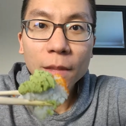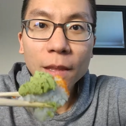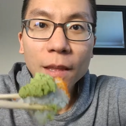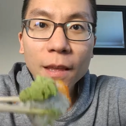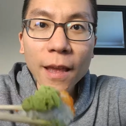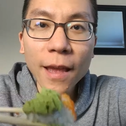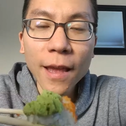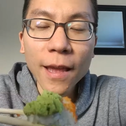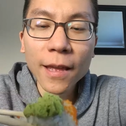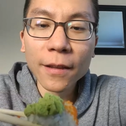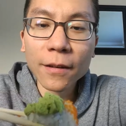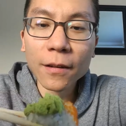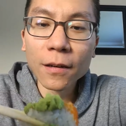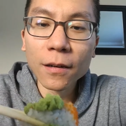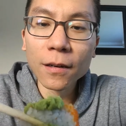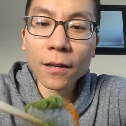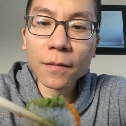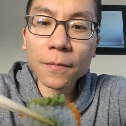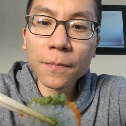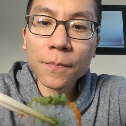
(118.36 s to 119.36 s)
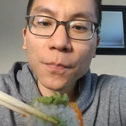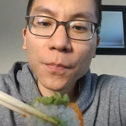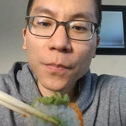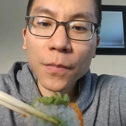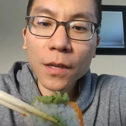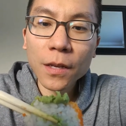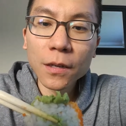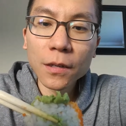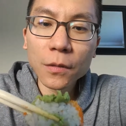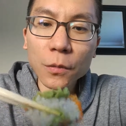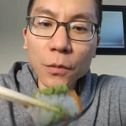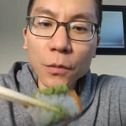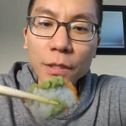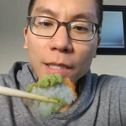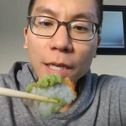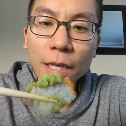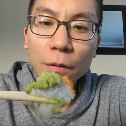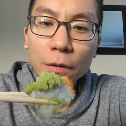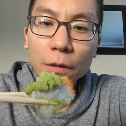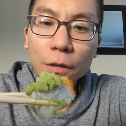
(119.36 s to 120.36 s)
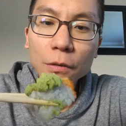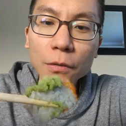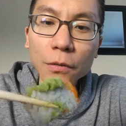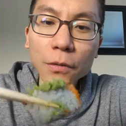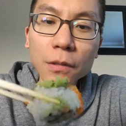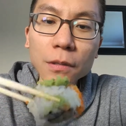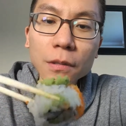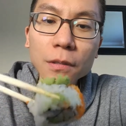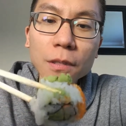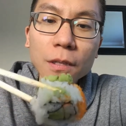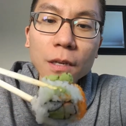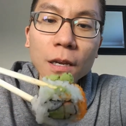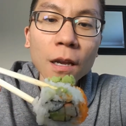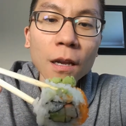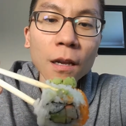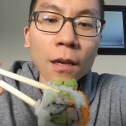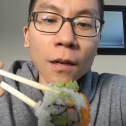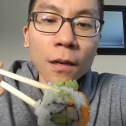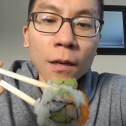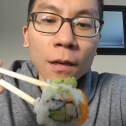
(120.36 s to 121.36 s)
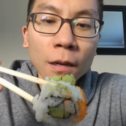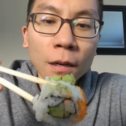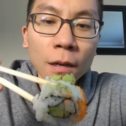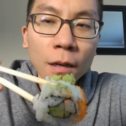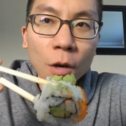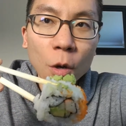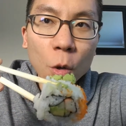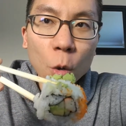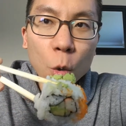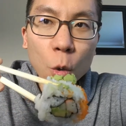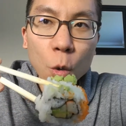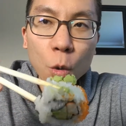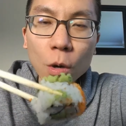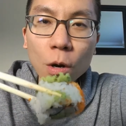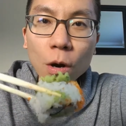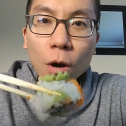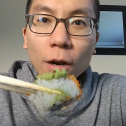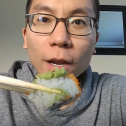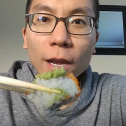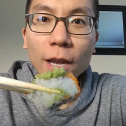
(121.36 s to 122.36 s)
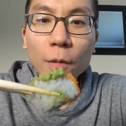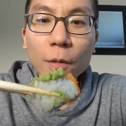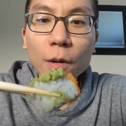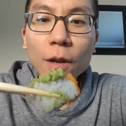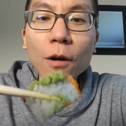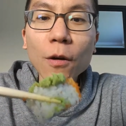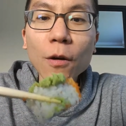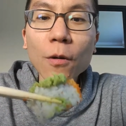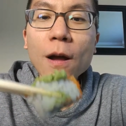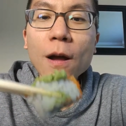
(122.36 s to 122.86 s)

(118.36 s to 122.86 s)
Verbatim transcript: and uh, We'll see how it goes. Okay, here we go.